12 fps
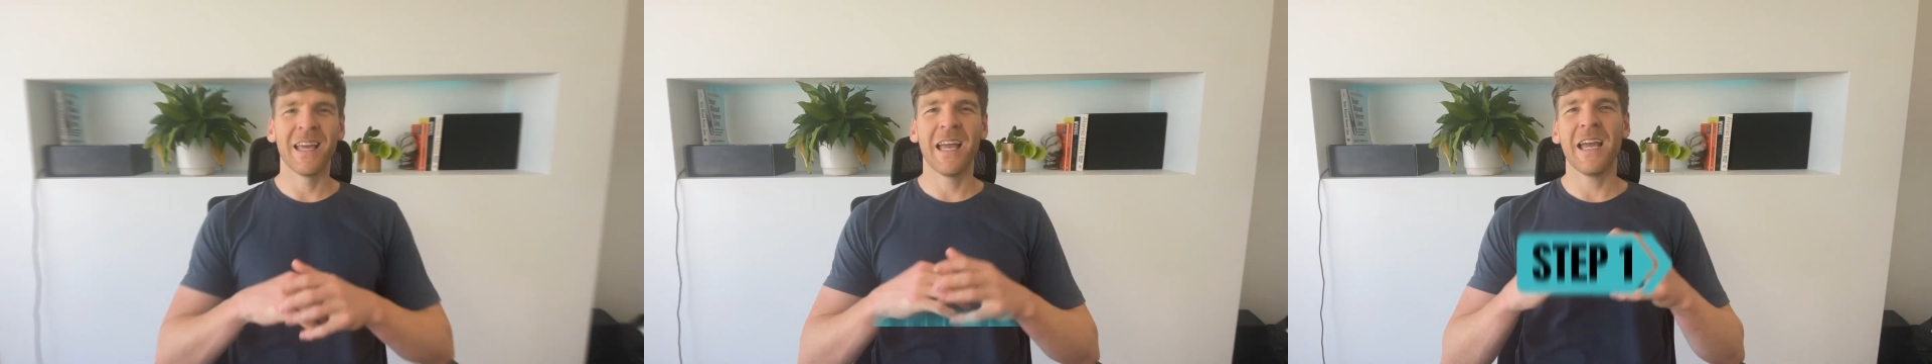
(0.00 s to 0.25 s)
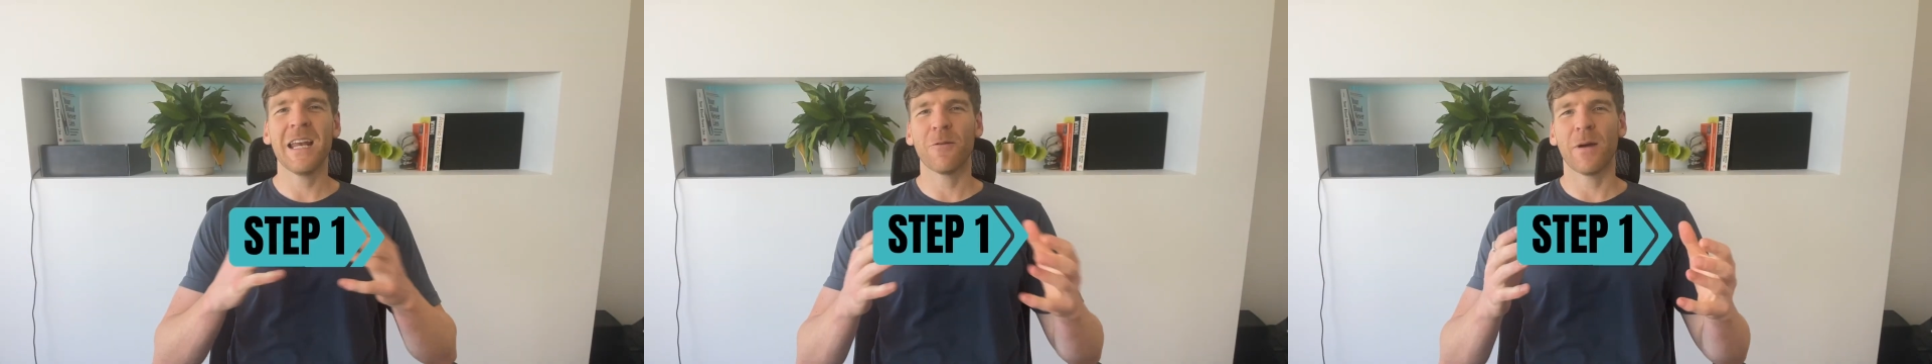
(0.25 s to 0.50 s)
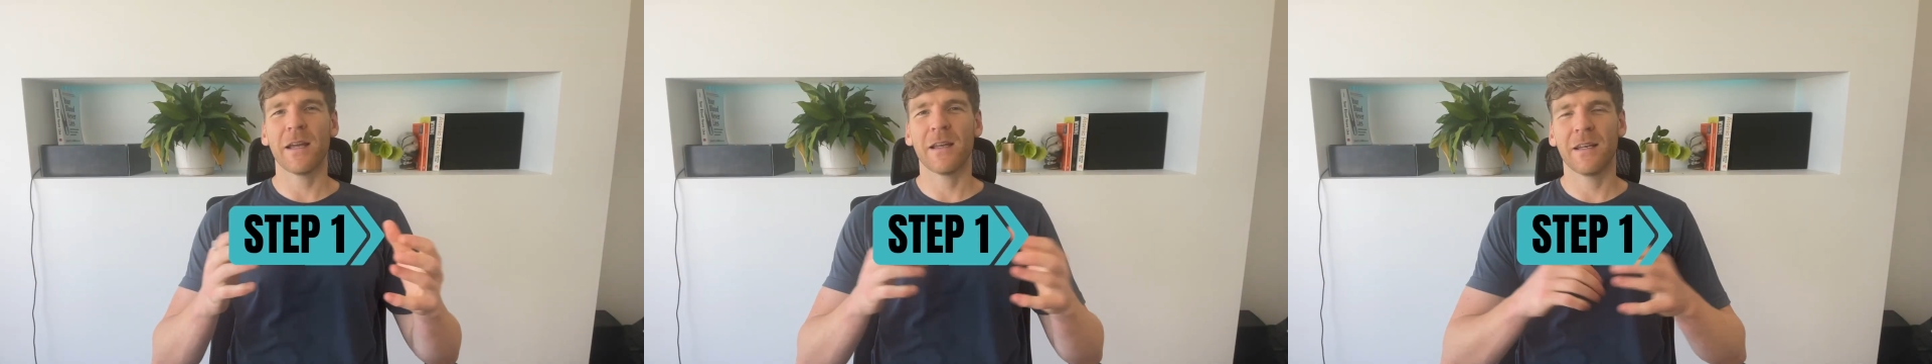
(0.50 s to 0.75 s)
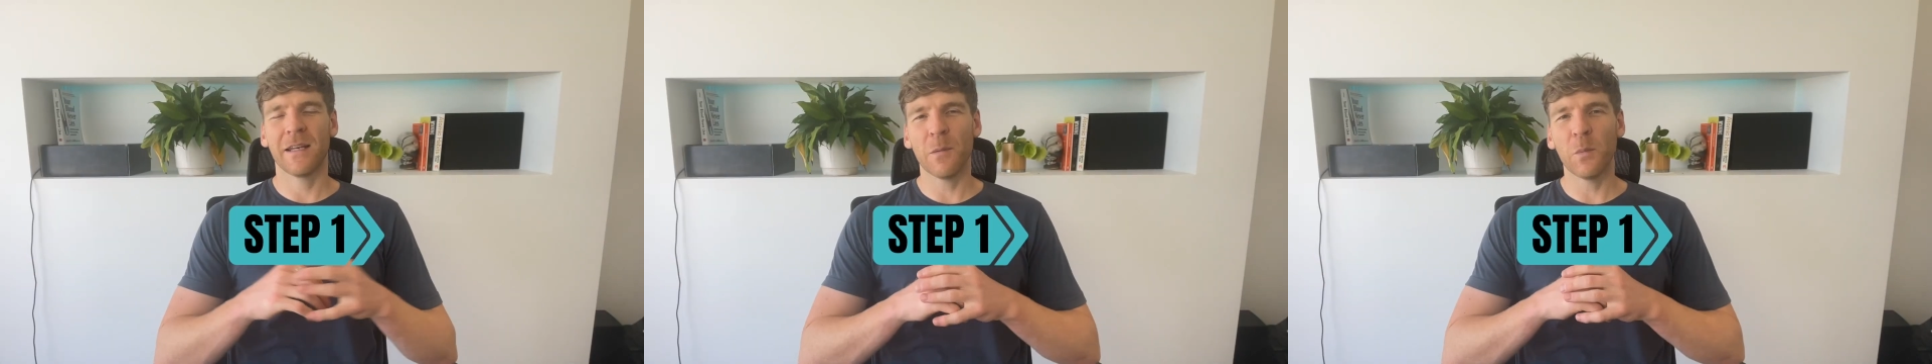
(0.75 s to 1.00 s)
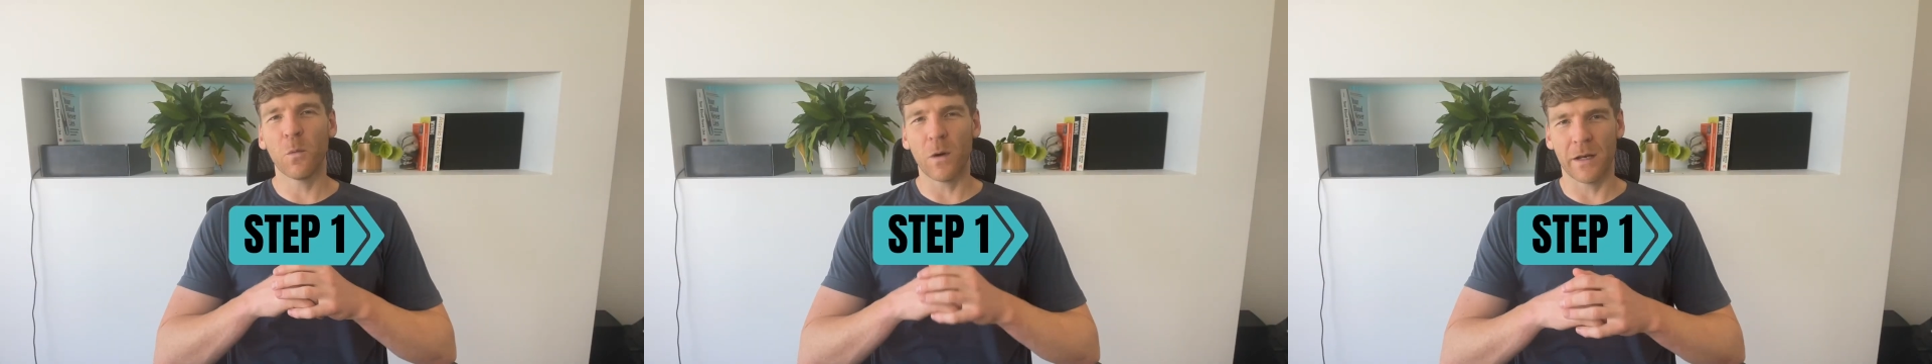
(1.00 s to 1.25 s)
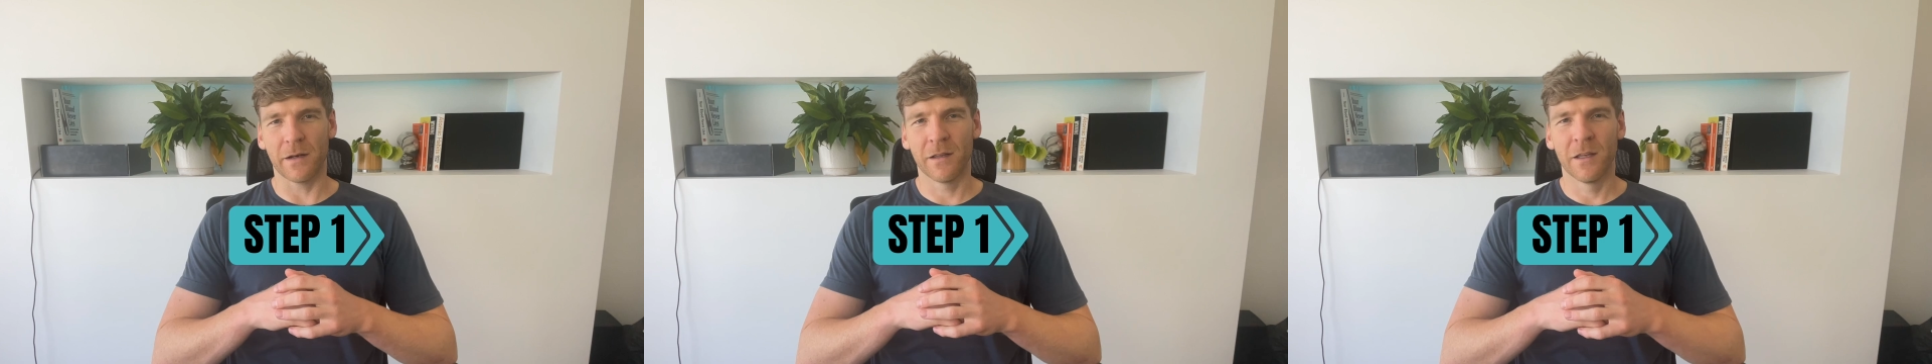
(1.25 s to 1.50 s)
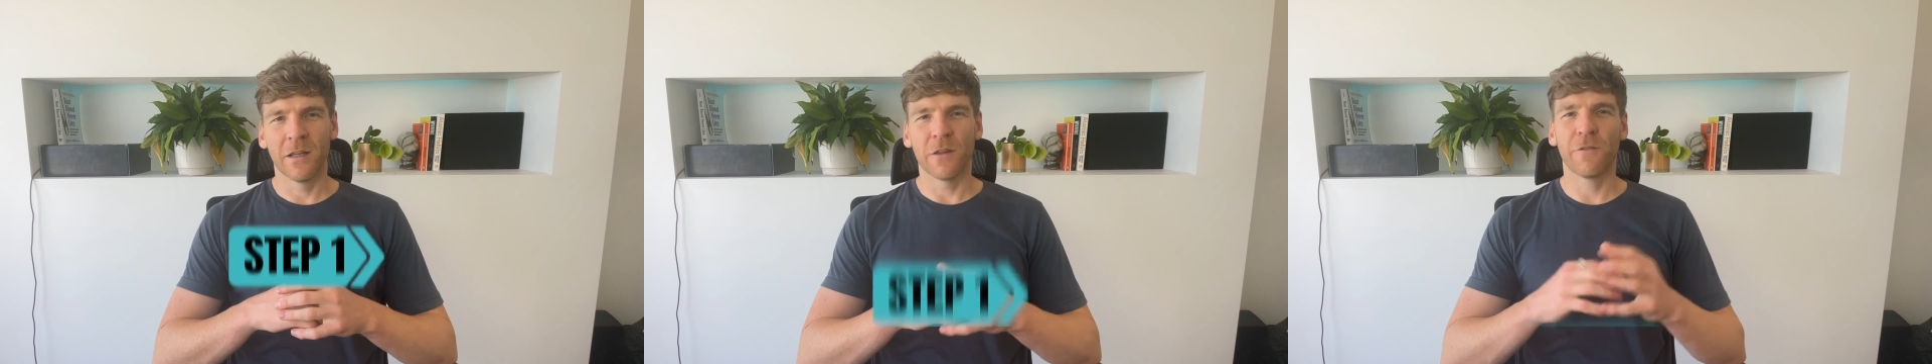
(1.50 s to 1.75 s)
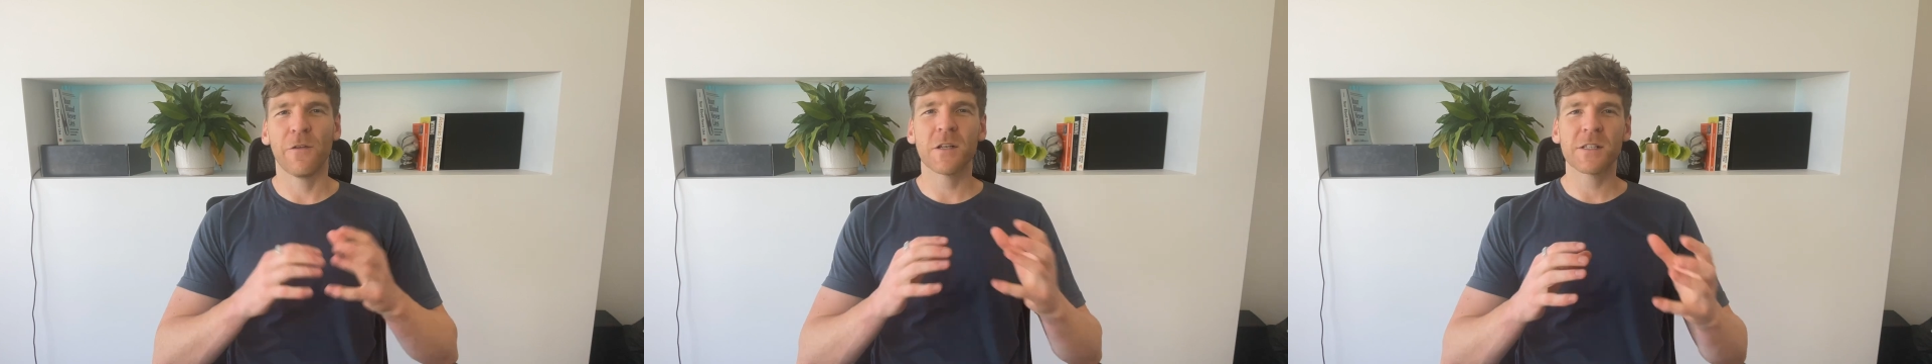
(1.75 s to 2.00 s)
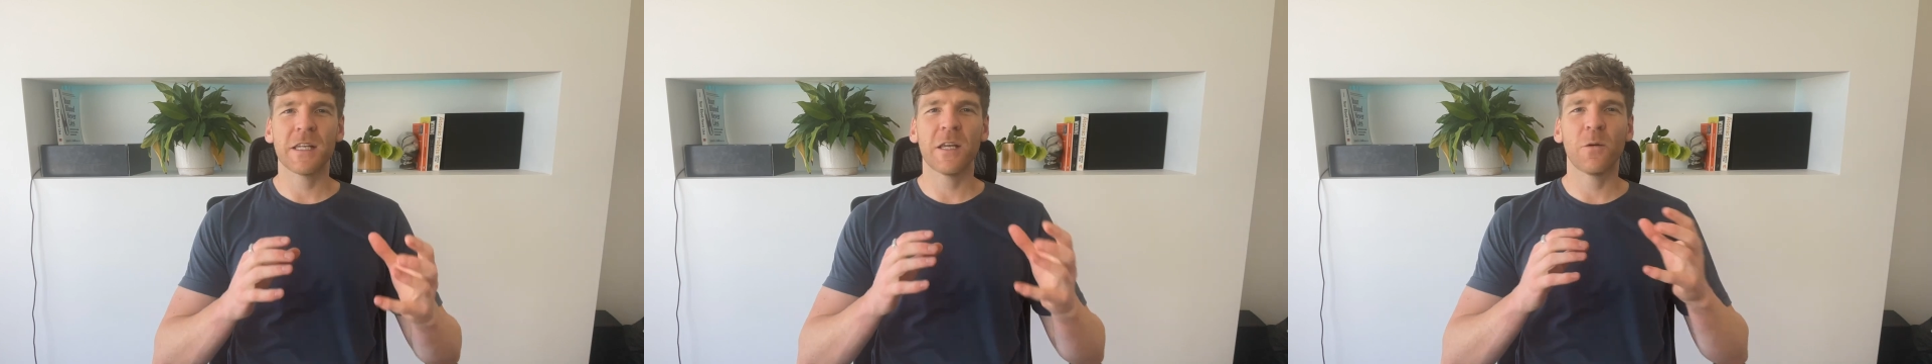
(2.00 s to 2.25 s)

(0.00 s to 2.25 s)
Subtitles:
Anyway, number one, the first thing